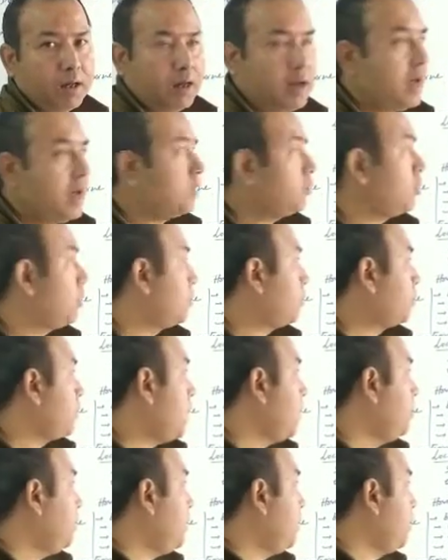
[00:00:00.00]
In
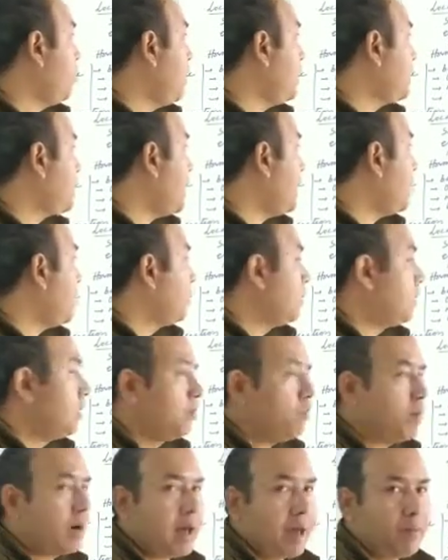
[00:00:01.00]
exothalmic
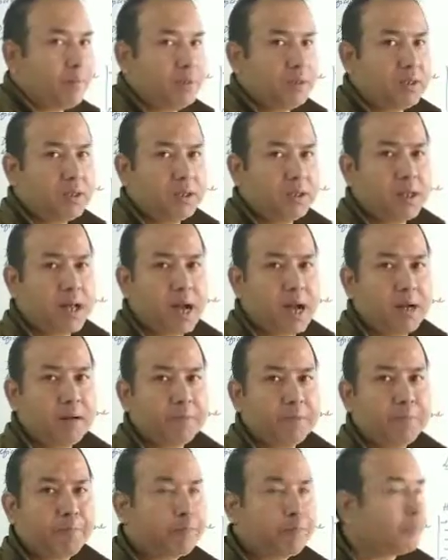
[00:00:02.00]
goiter, what happens is
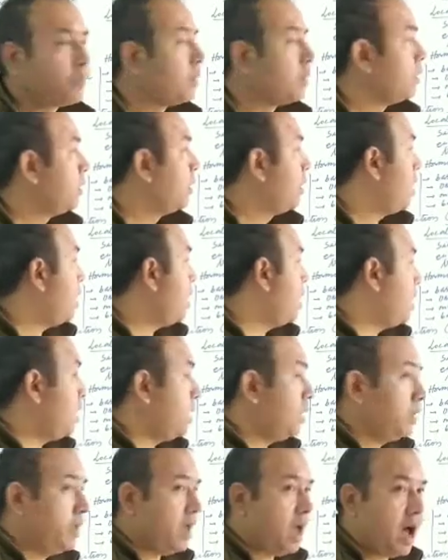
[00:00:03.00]
that
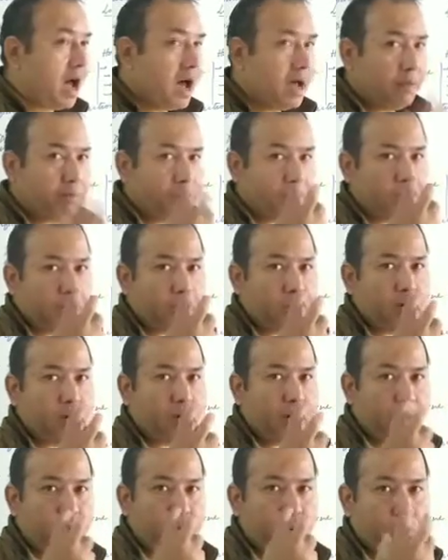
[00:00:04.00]
the eye
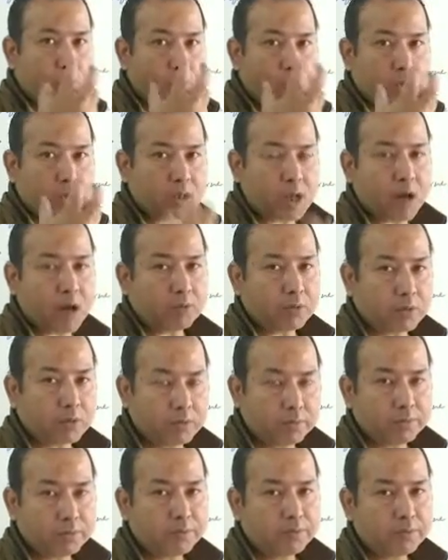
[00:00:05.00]
particularly protrudes
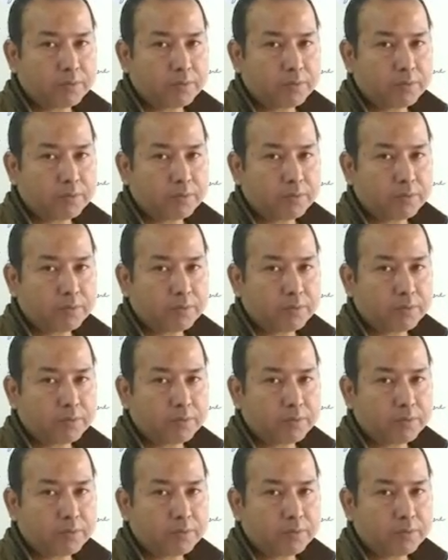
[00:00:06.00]
out.